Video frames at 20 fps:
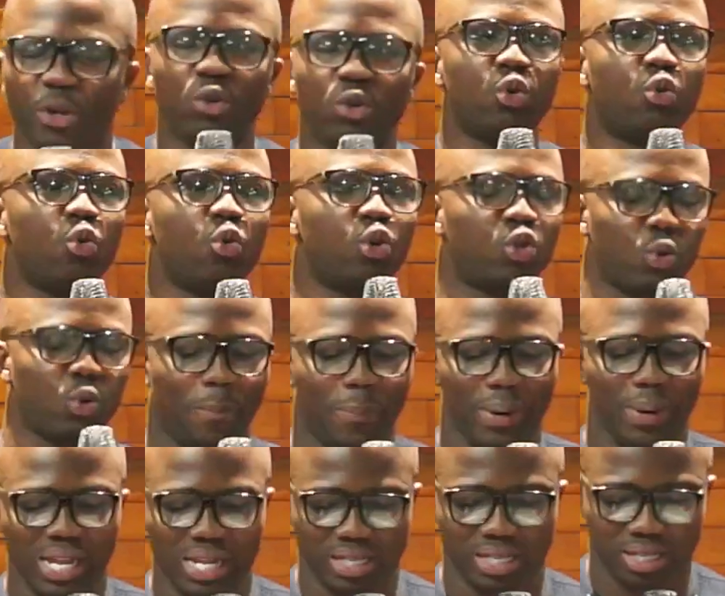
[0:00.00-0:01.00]
do to
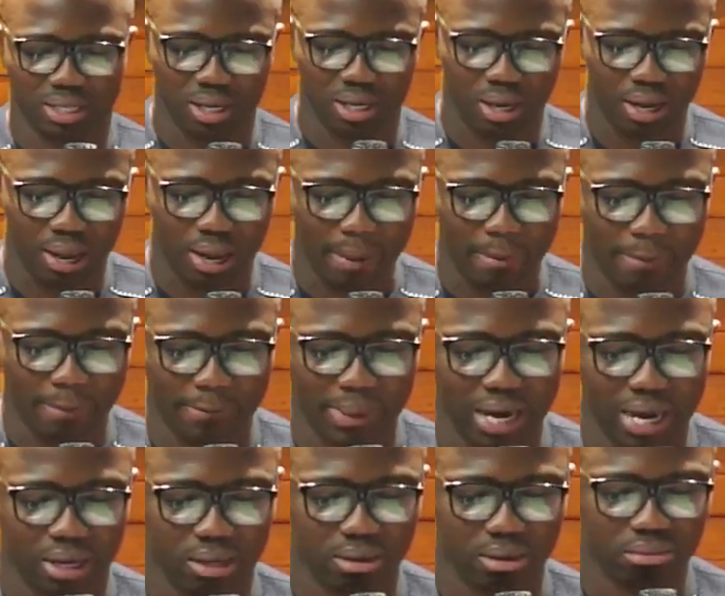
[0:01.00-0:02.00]
please men.
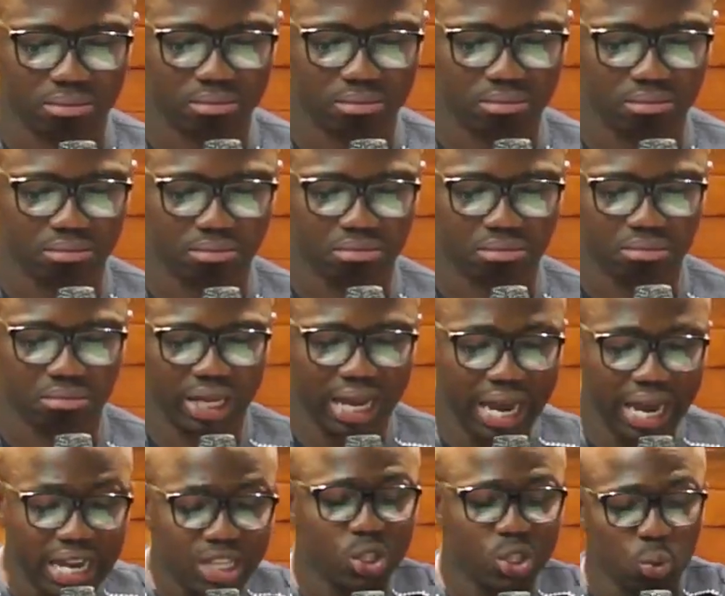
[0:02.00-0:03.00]

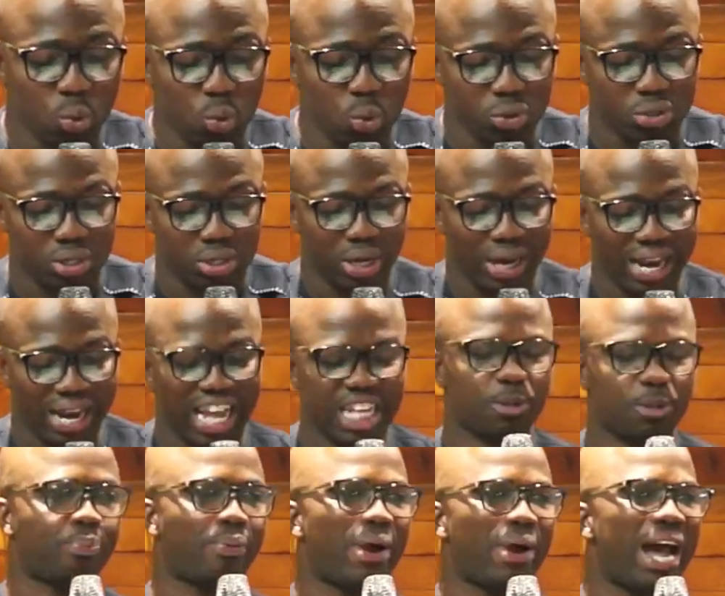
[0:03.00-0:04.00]
Its root is
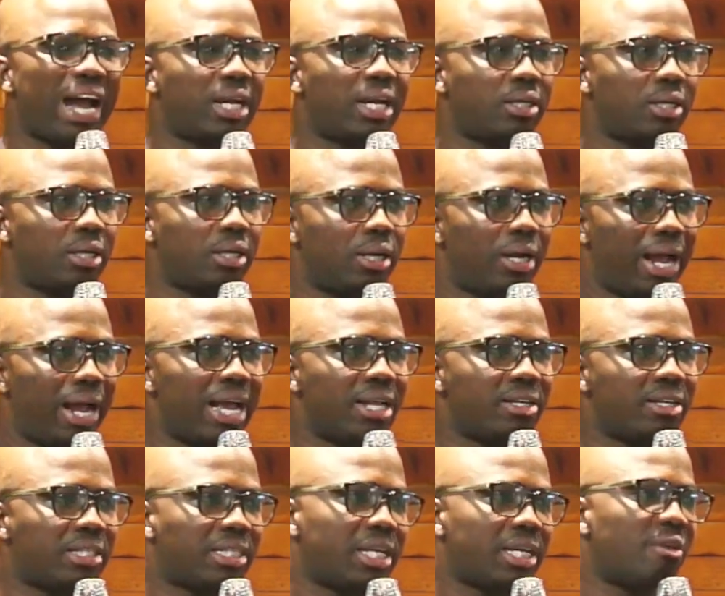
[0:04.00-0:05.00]
pride and
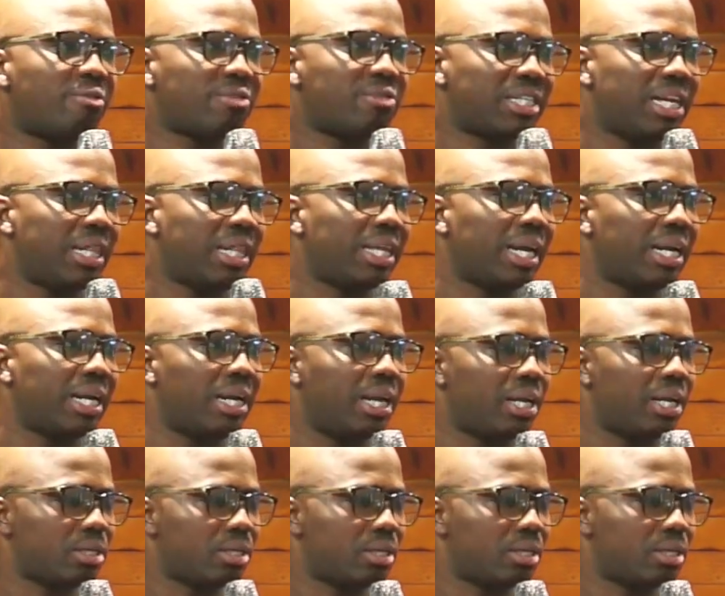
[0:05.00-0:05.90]
self centeredness.